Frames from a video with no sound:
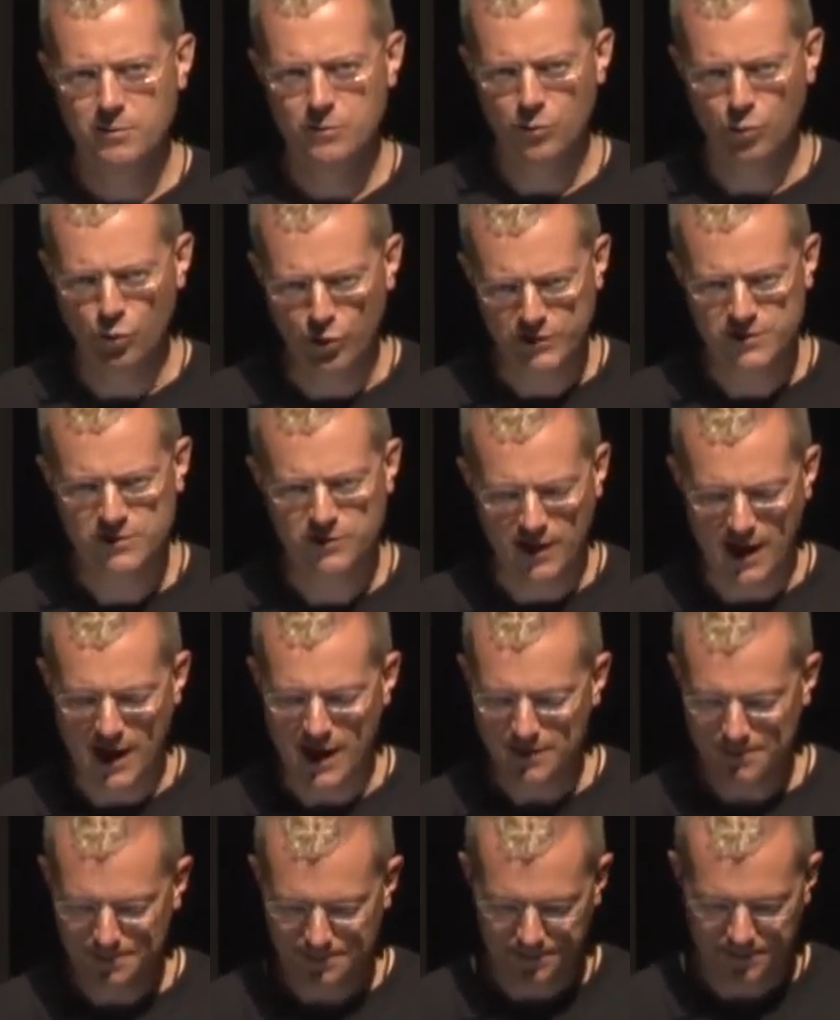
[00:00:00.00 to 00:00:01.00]
works of
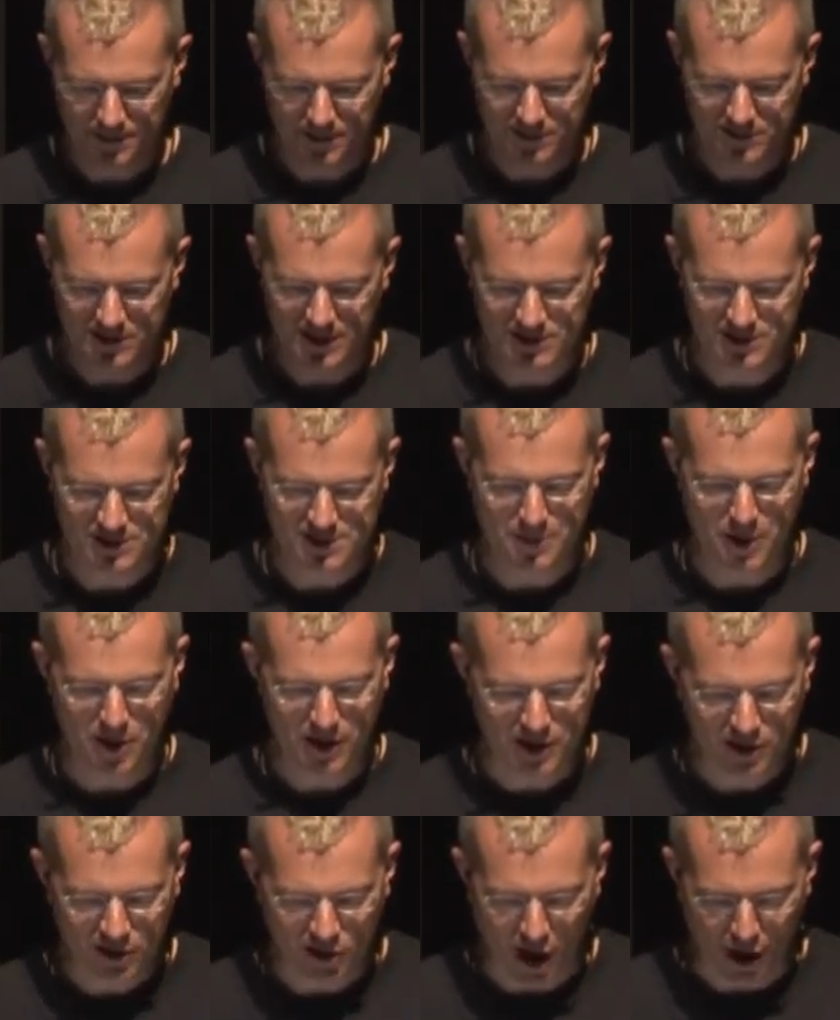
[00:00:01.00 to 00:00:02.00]
art, such as
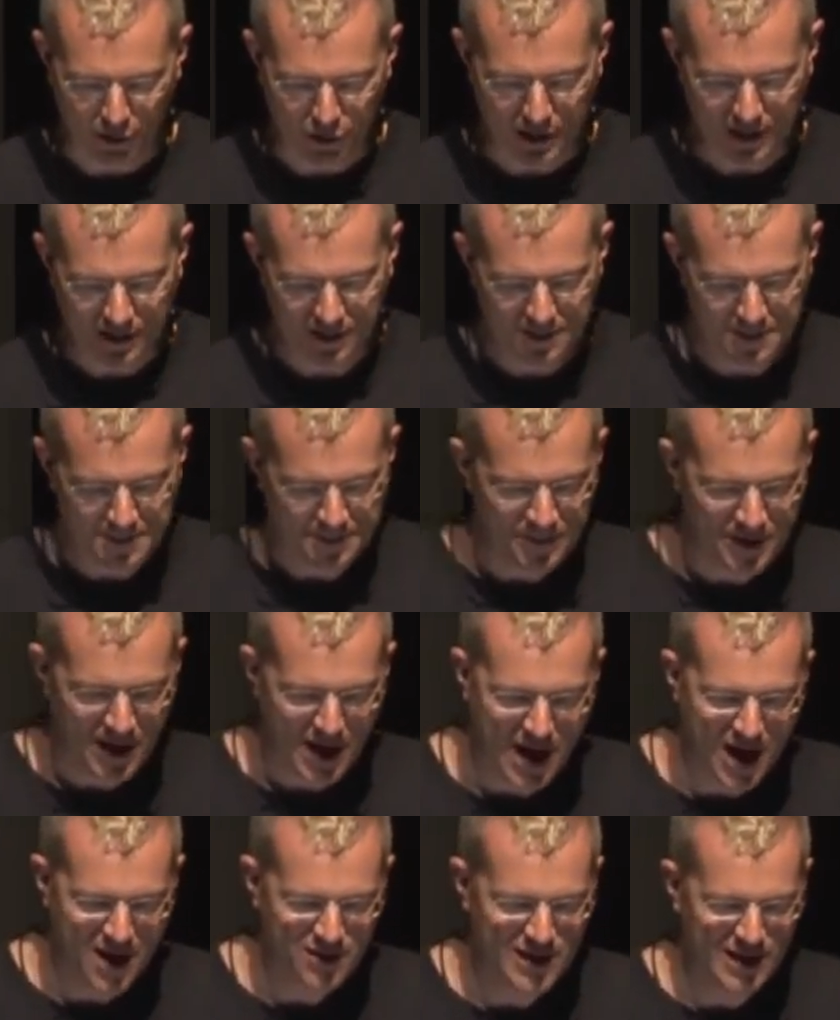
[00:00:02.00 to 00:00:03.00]
American Gothic,
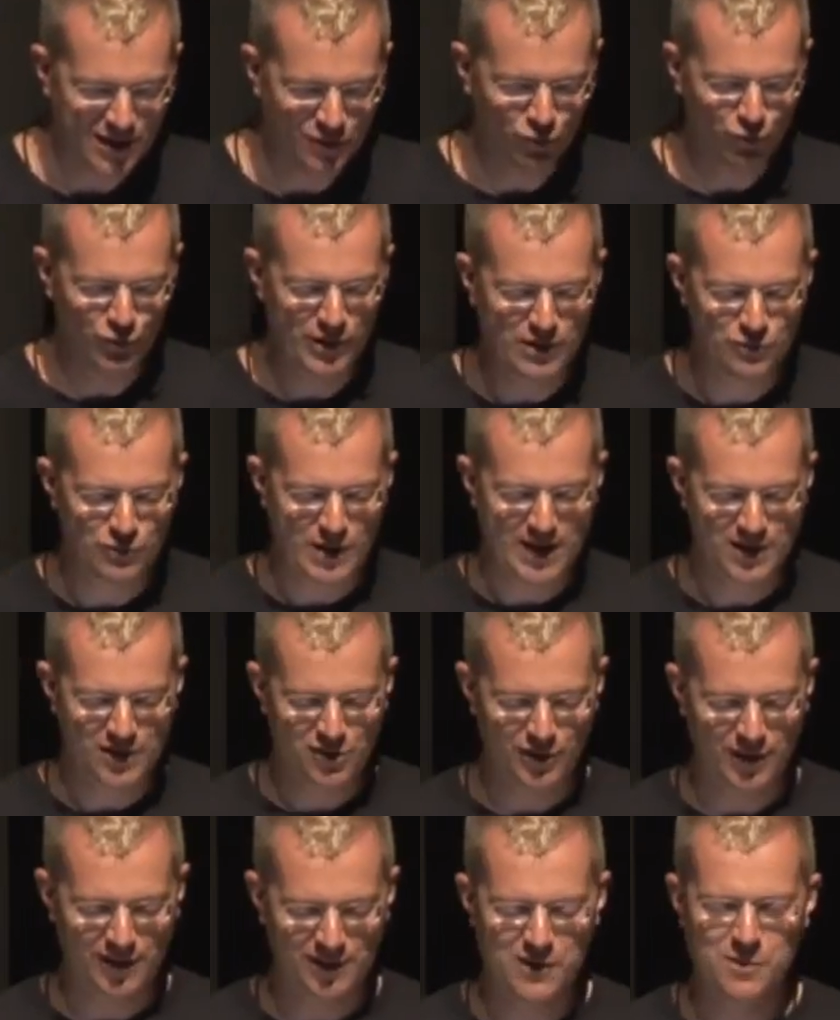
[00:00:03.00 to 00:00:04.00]
and then
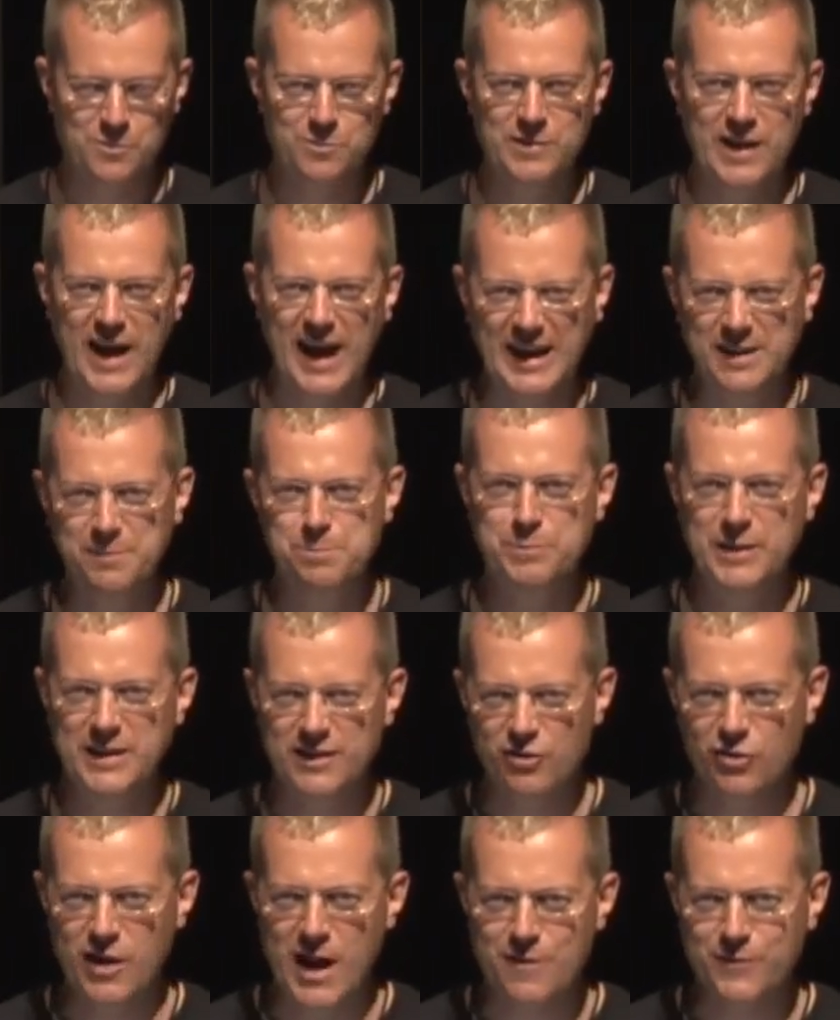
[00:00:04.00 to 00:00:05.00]
re-rendering them 8-bit
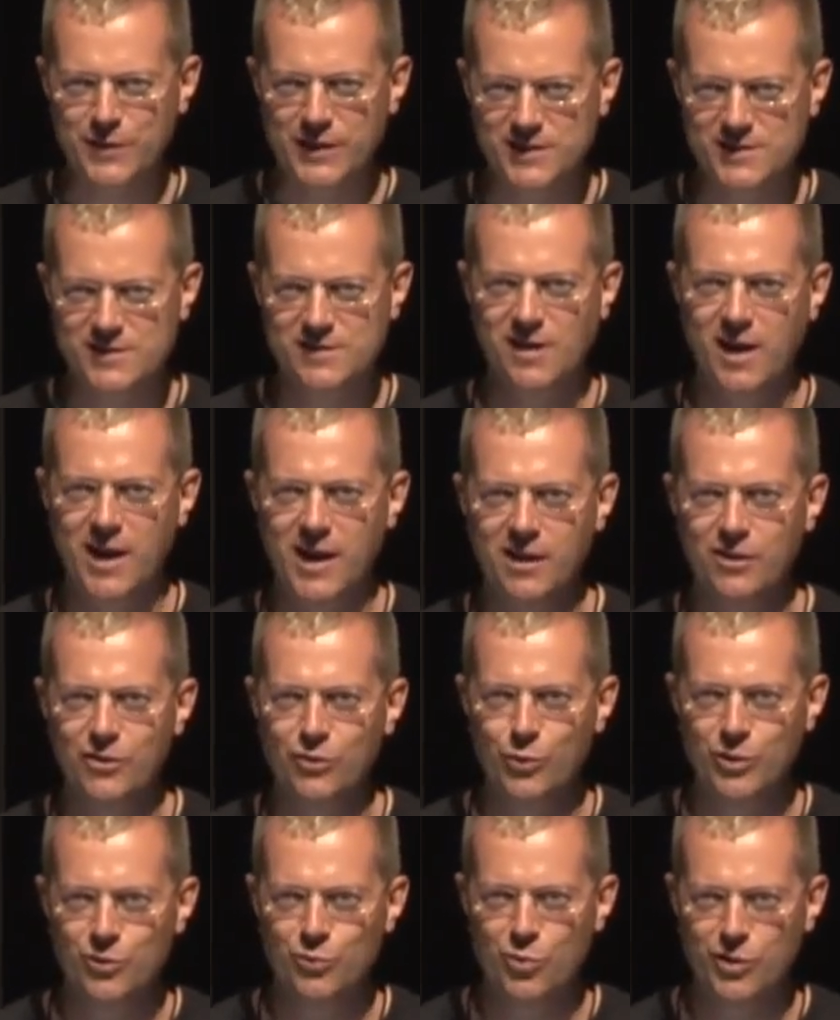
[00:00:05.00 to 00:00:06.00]
graphics style
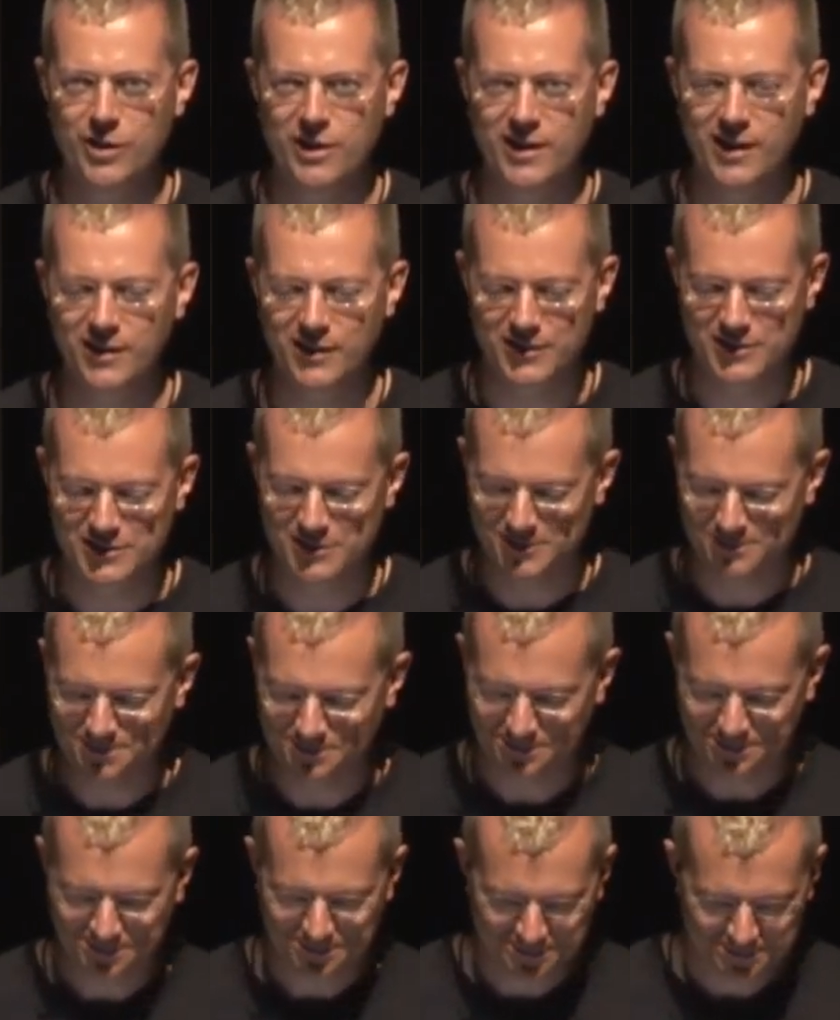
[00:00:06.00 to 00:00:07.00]
with watercolors.
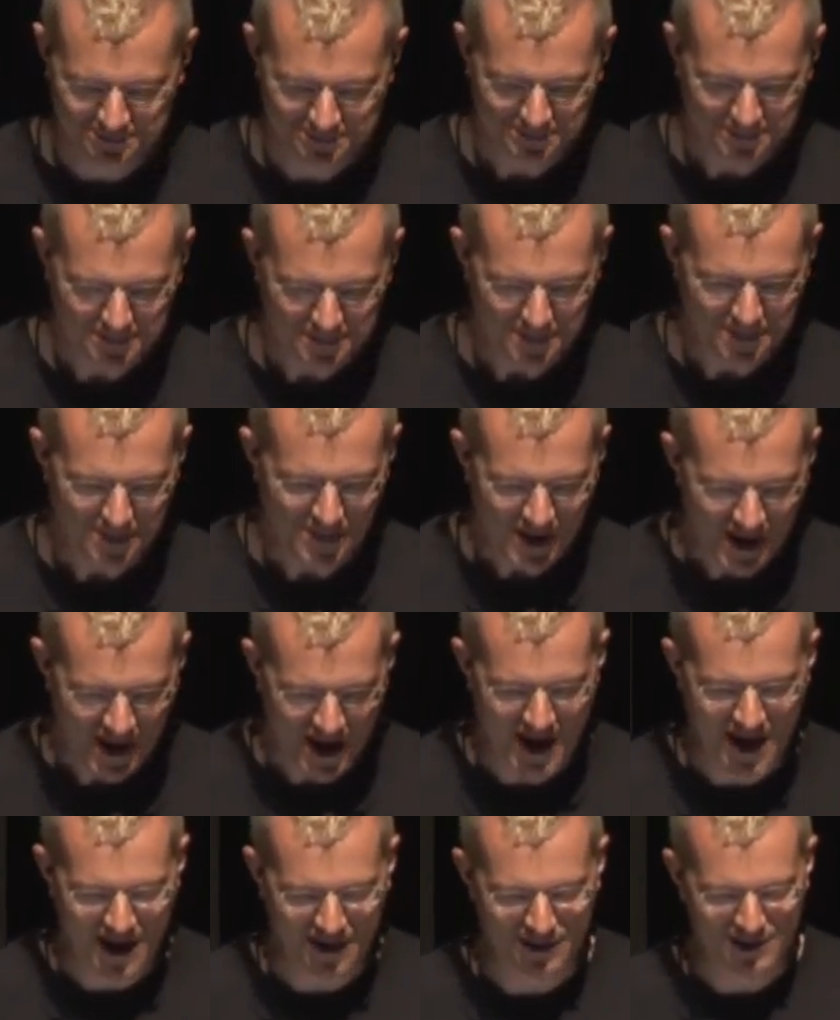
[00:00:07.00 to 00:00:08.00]

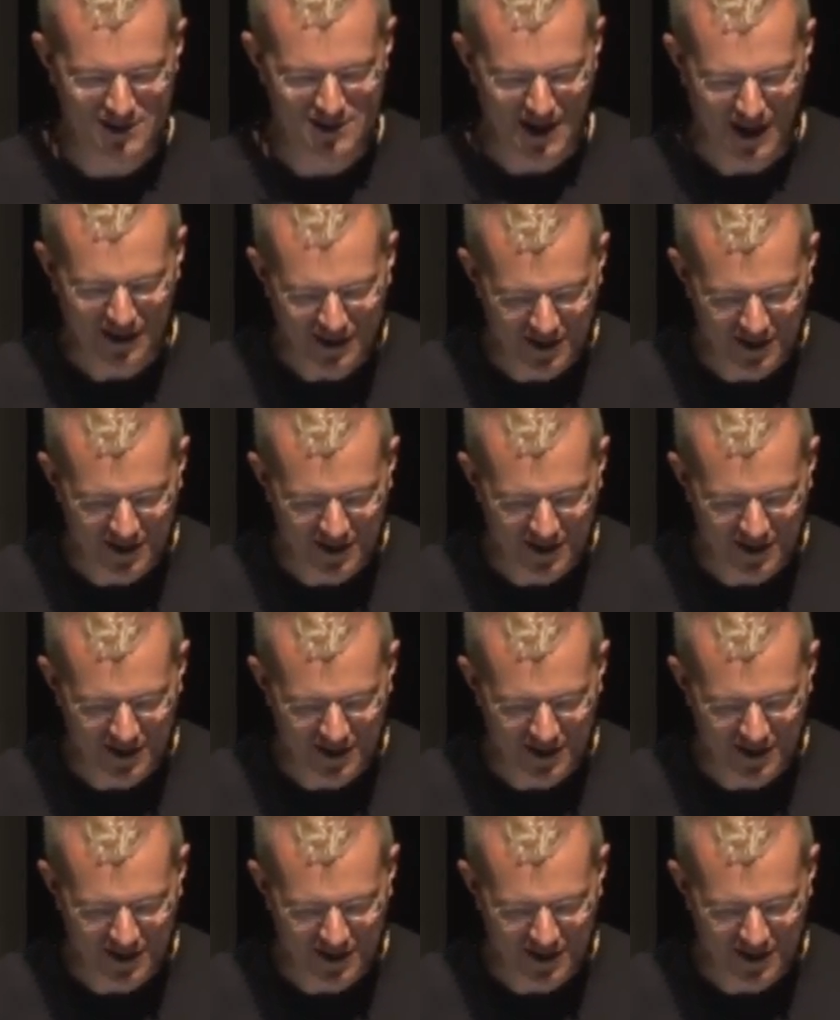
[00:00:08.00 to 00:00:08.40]
And this other